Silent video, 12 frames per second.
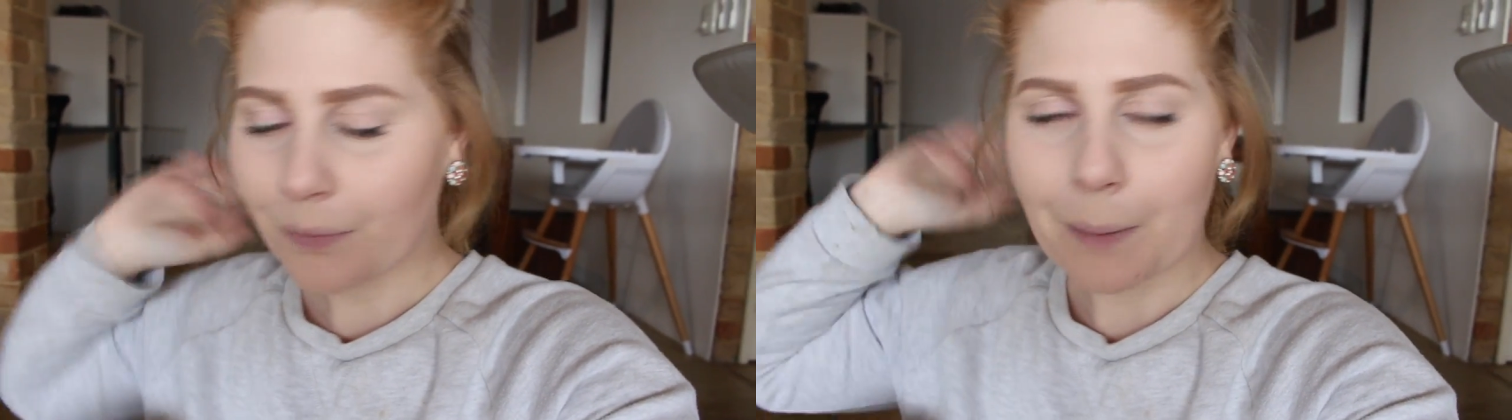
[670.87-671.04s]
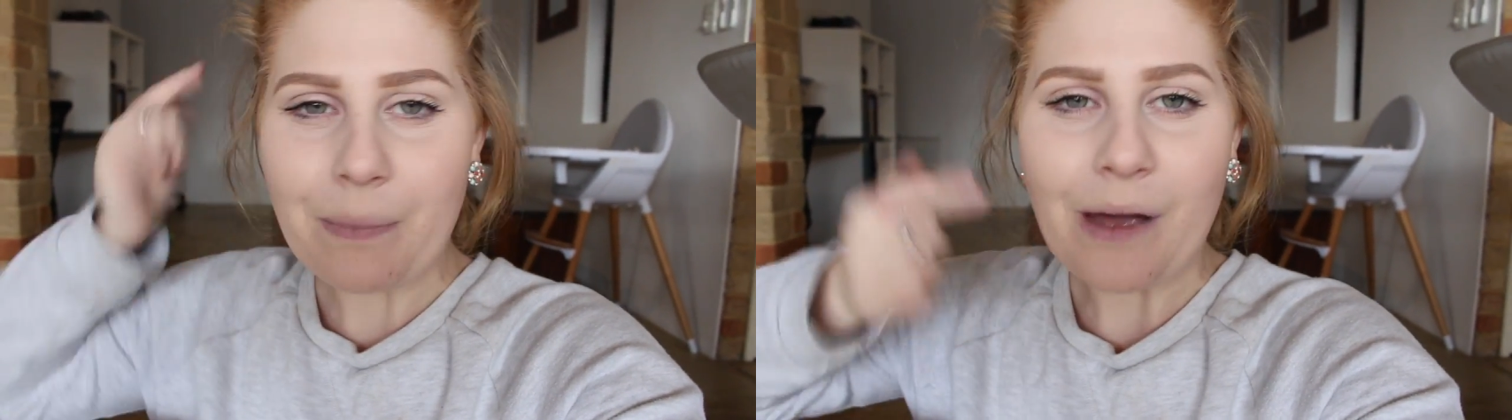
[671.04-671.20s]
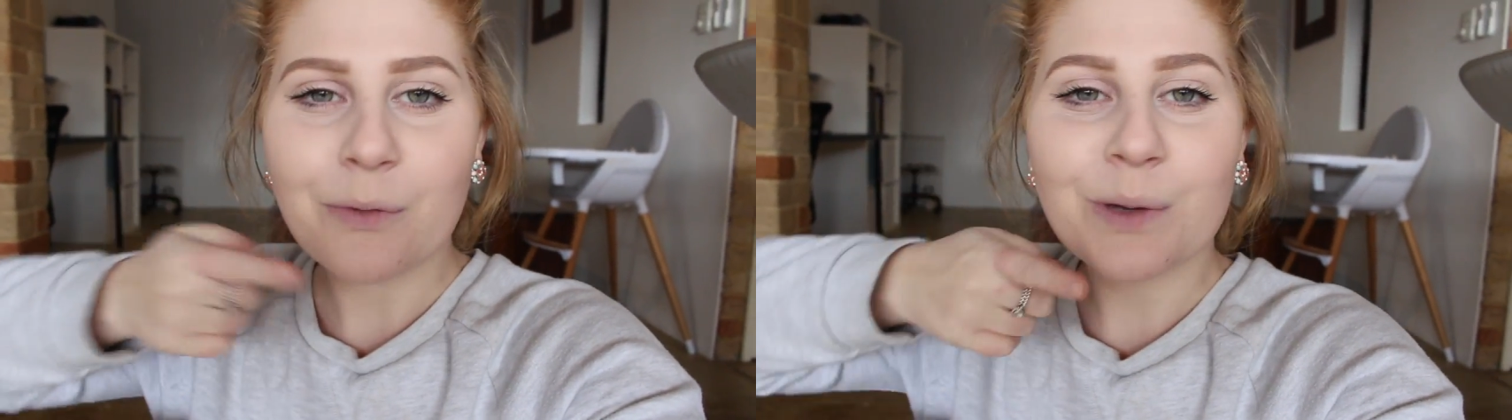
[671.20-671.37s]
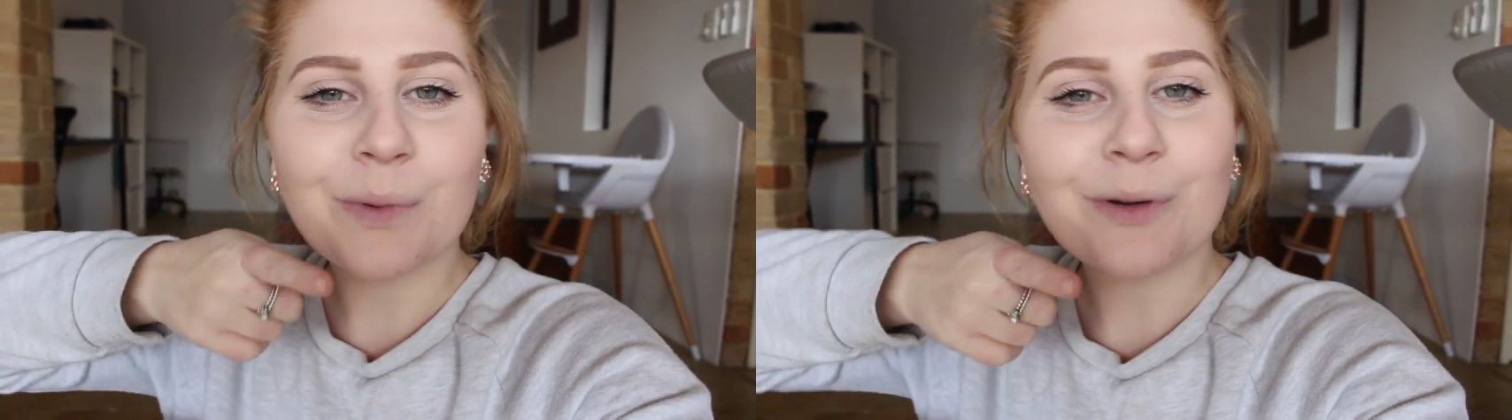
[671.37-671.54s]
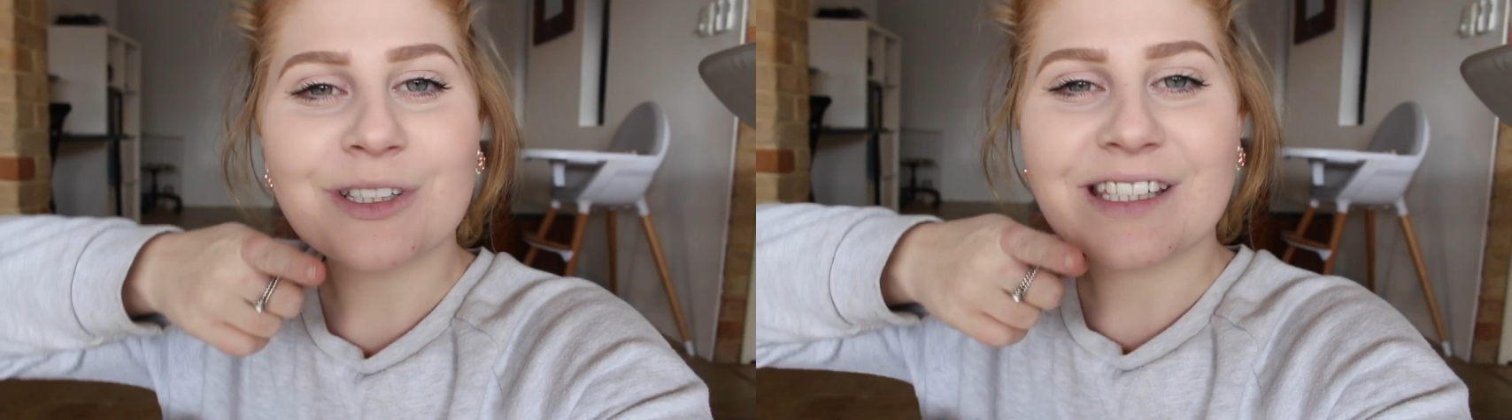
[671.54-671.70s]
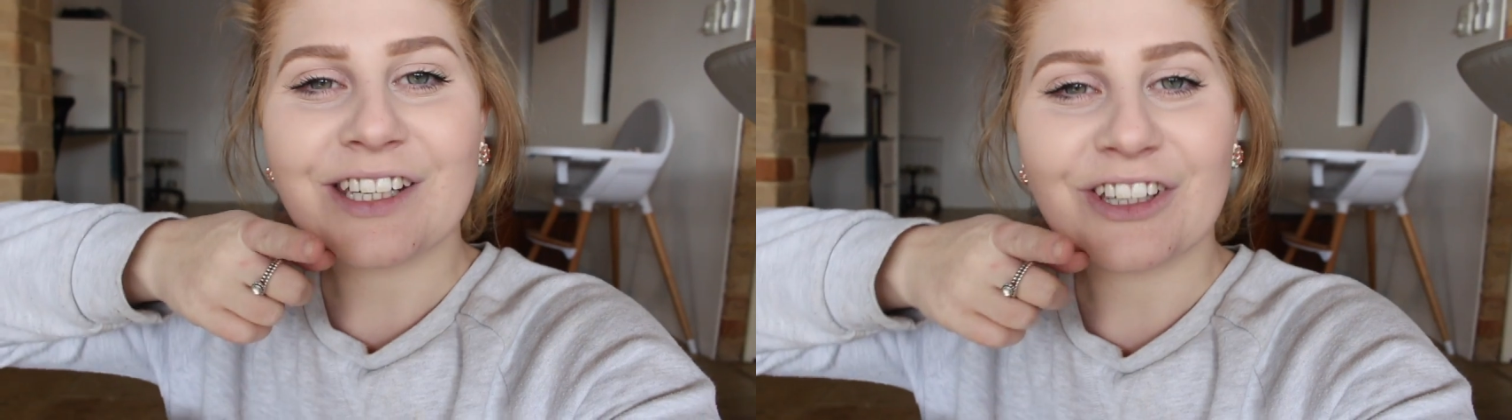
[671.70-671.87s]
But we
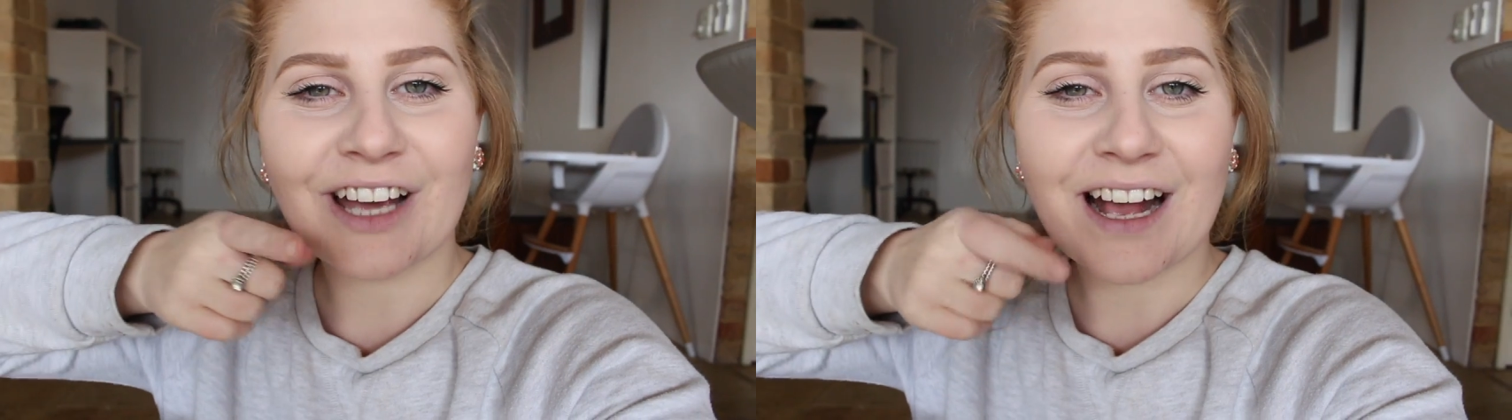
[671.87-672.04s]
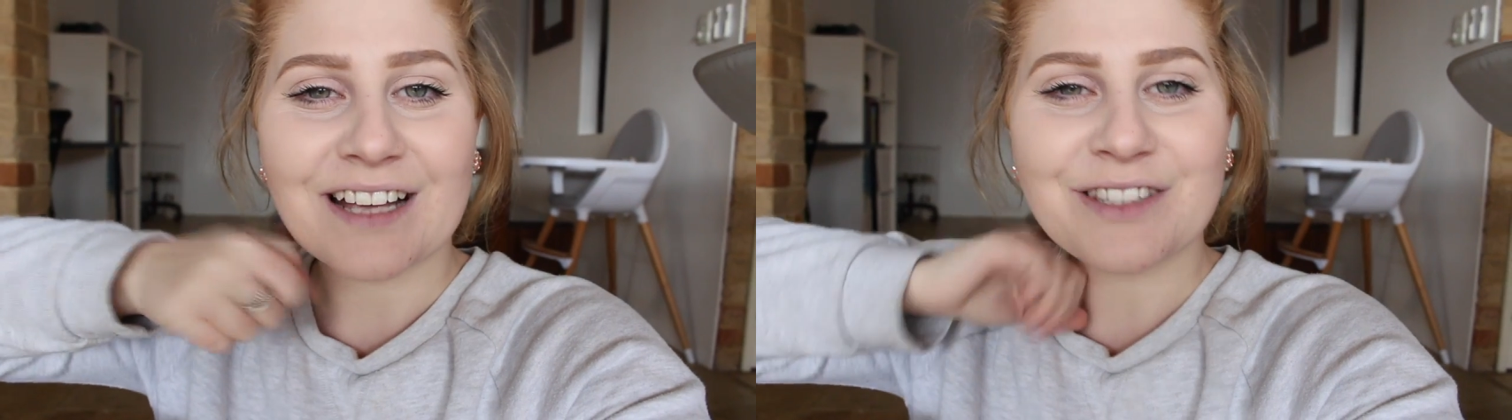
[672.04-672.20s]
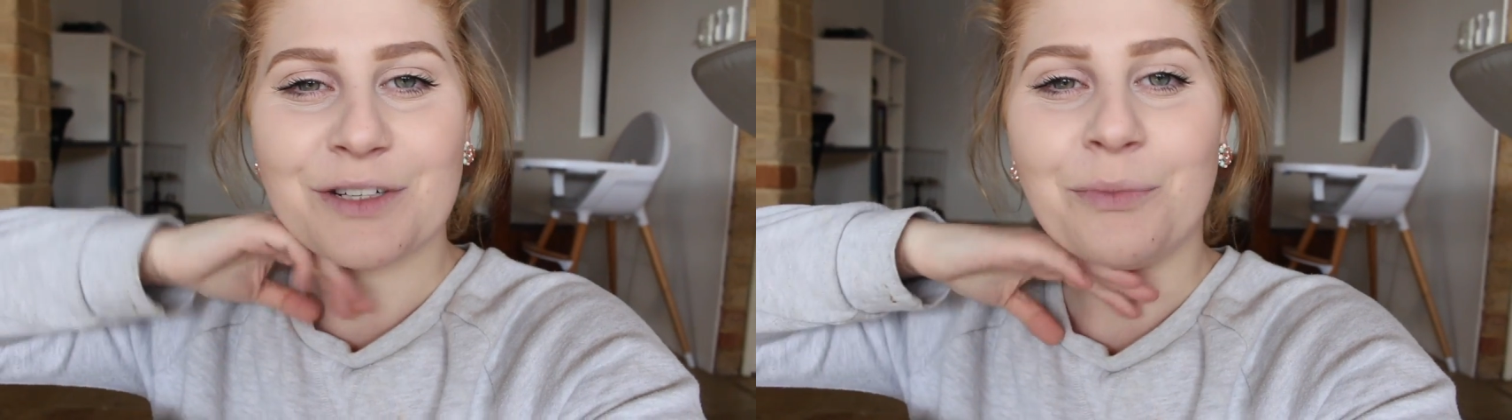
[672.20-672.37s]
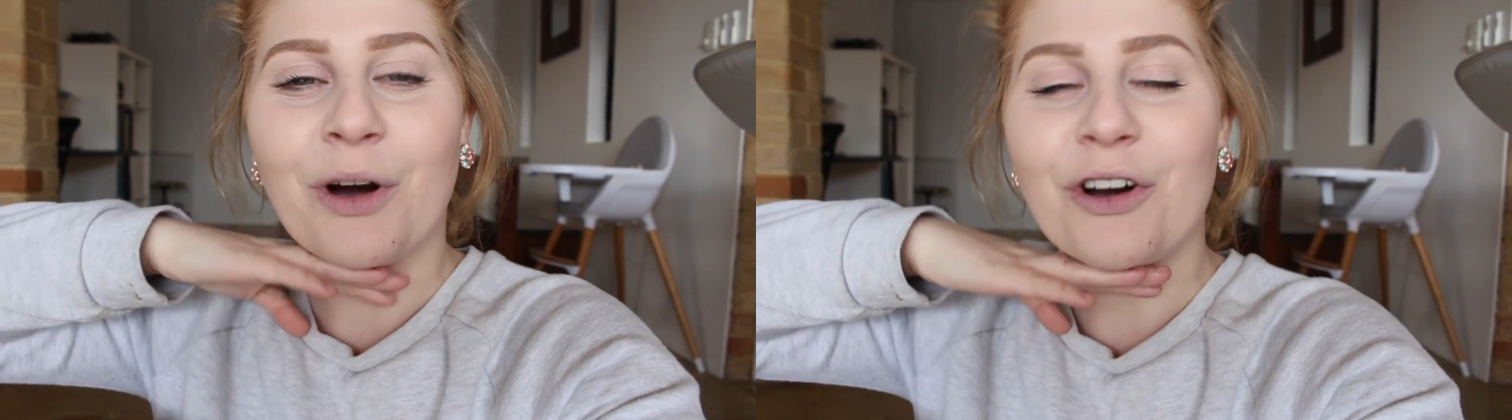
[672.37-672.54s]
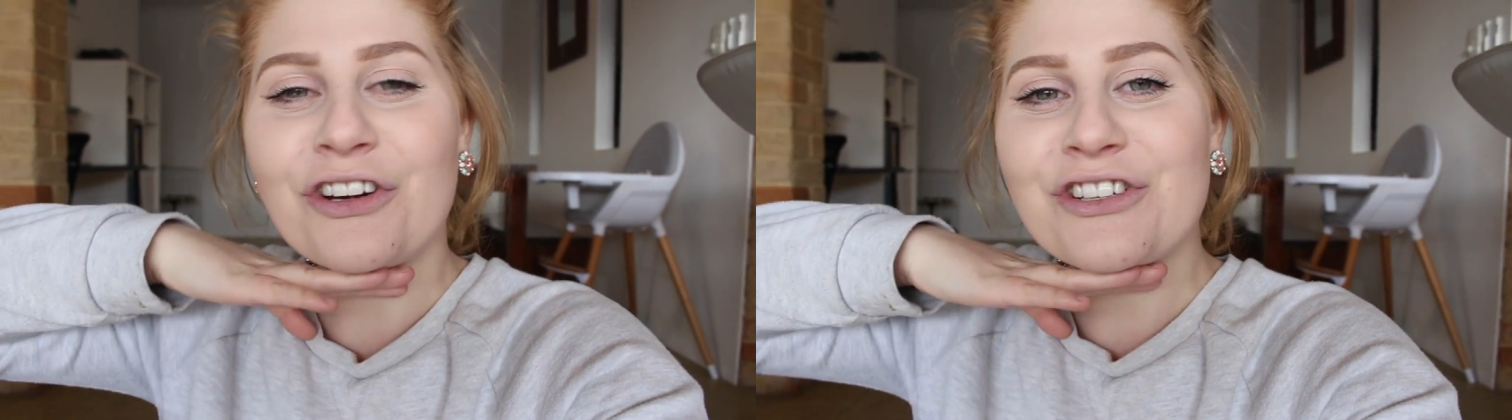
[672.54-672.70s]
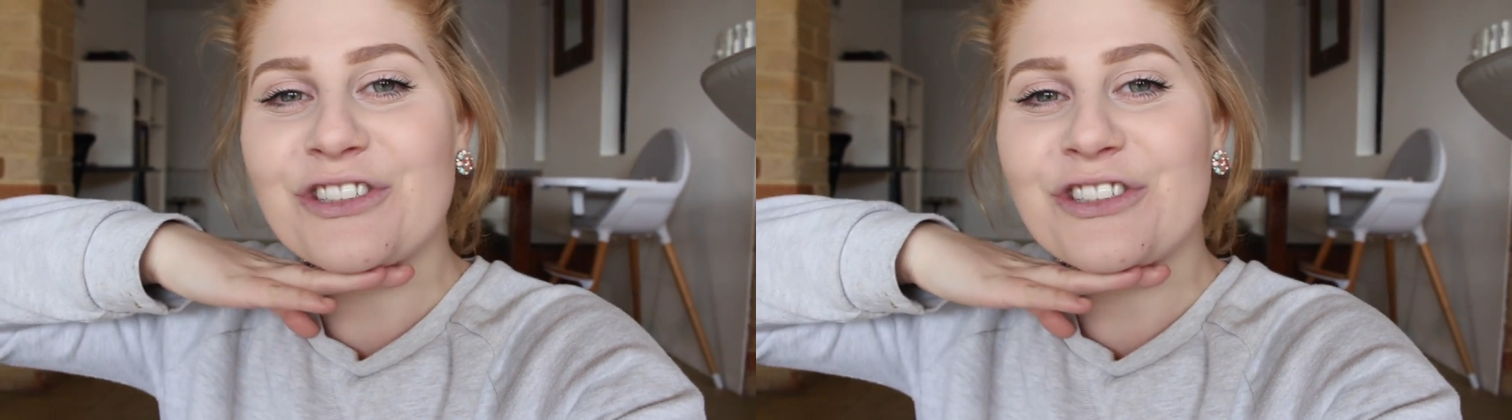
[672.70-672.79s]
will see you guys tomorrow.